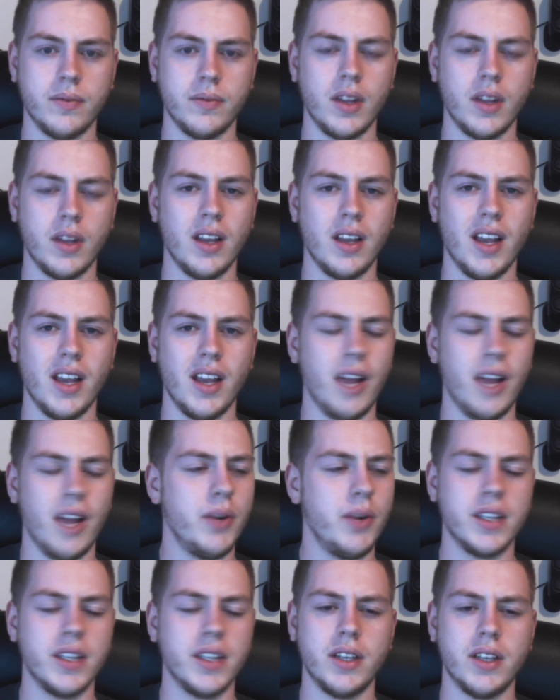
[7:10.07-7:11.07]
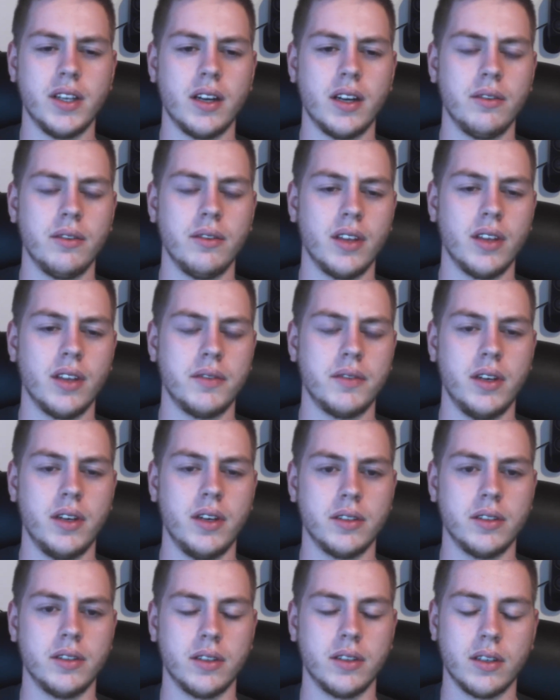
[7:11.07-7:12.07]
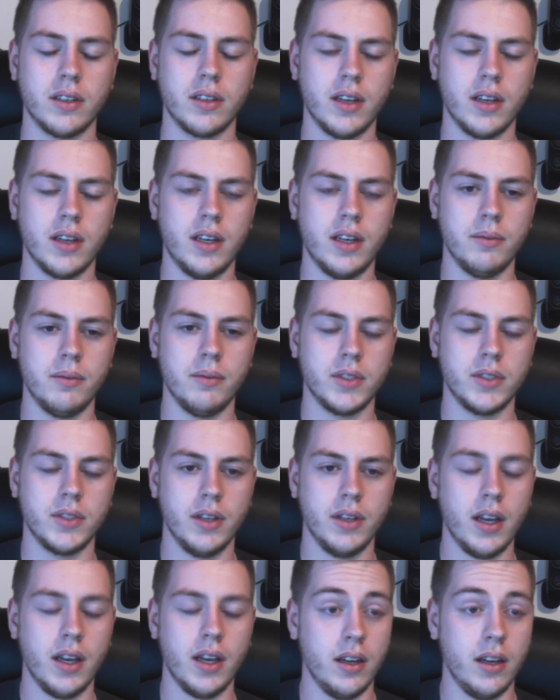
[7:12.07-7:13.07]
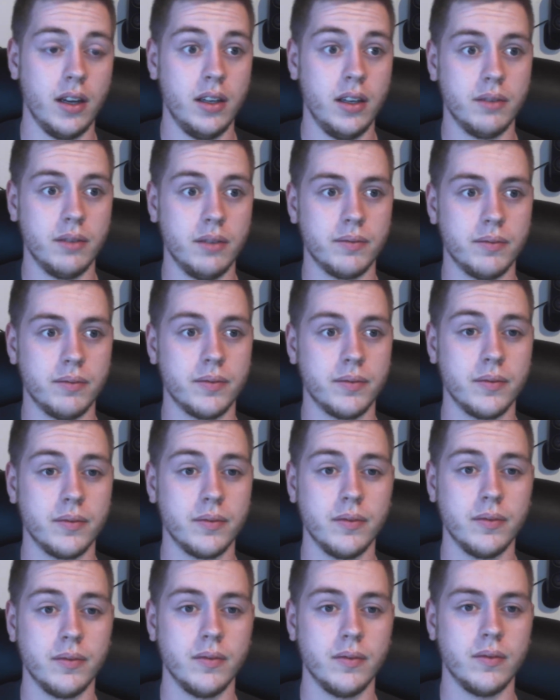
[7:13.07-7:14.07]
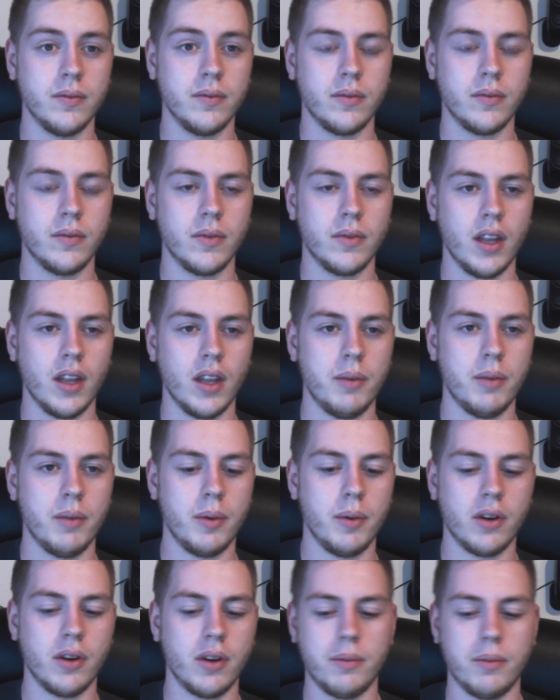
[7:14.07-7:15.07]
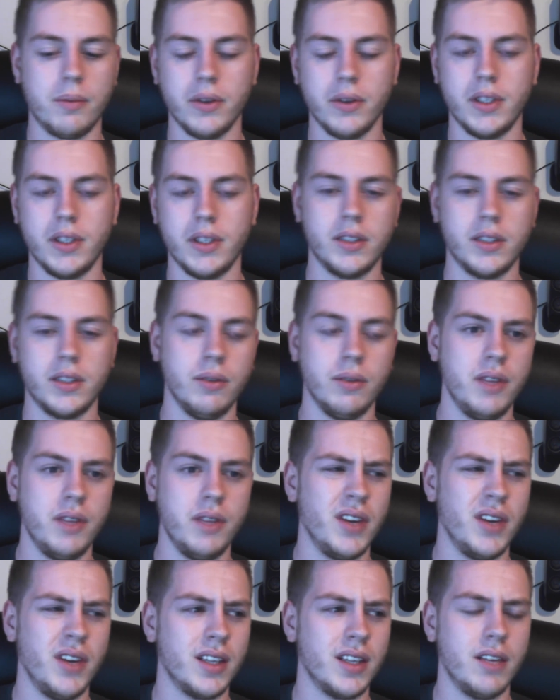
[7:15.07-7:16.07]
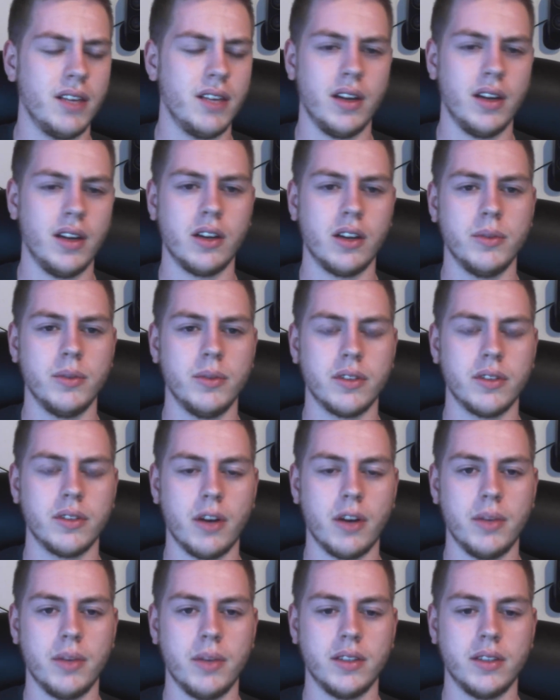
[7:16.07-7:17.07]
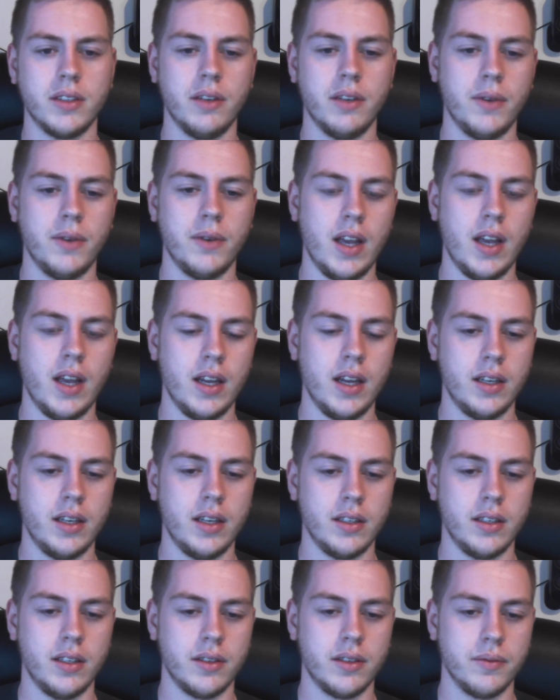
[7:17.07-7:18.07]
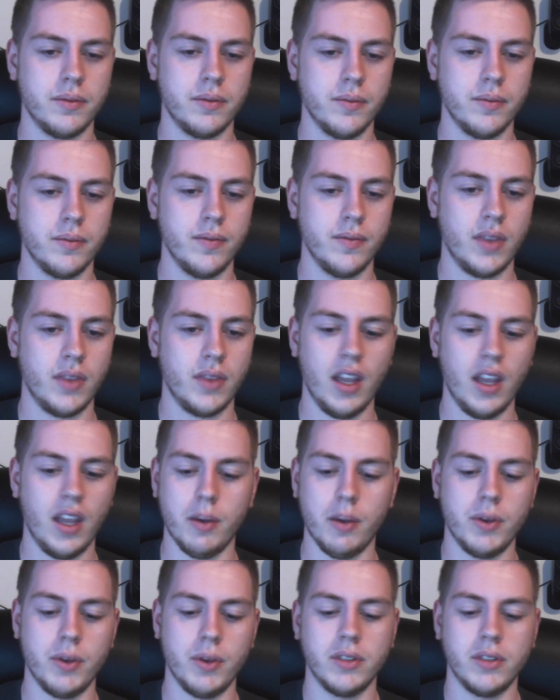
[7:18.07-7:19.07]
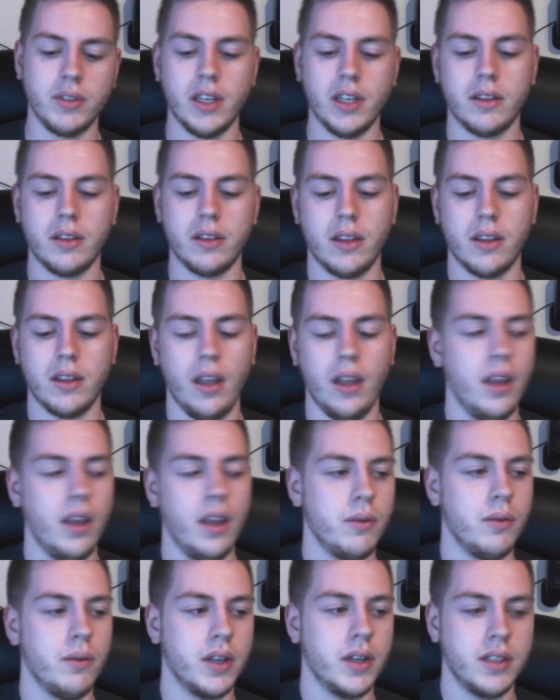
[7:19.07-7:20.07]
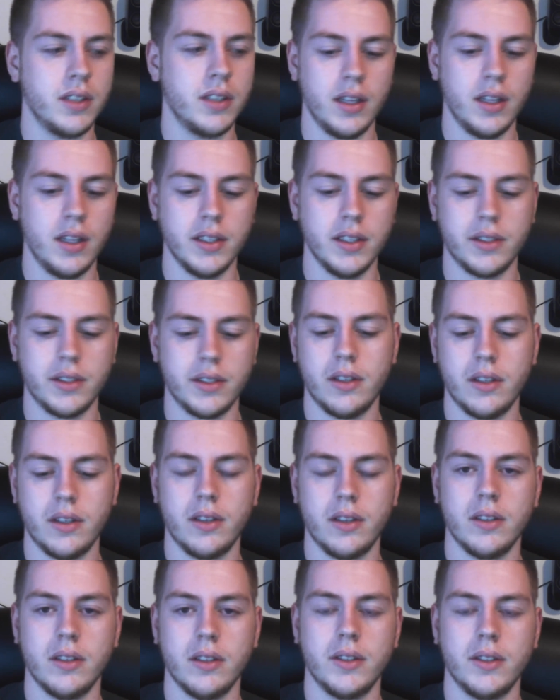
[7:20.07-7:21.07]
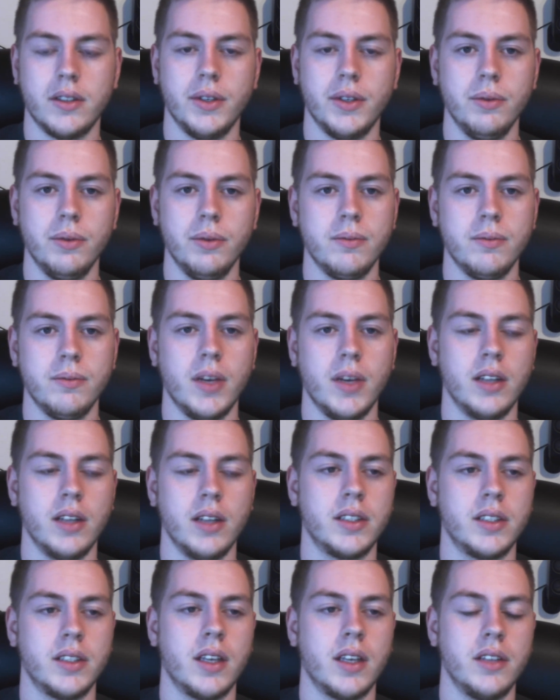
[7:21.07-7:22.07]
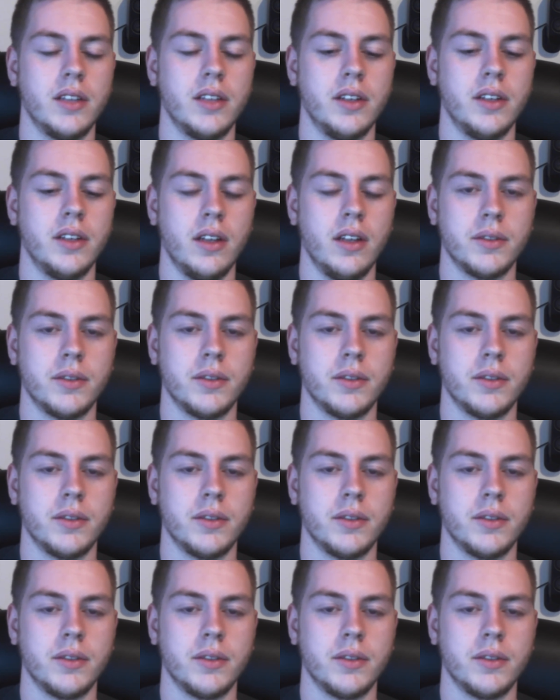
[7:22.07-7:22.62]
I really suck at doing these videos. Goddamn. So yeah, I'm probably gonna post this. So if you like, leave a like, comment, subscribe, that stuff, and yeah, hope you enjoyed the reaction at least. So I'll catch you on the next one.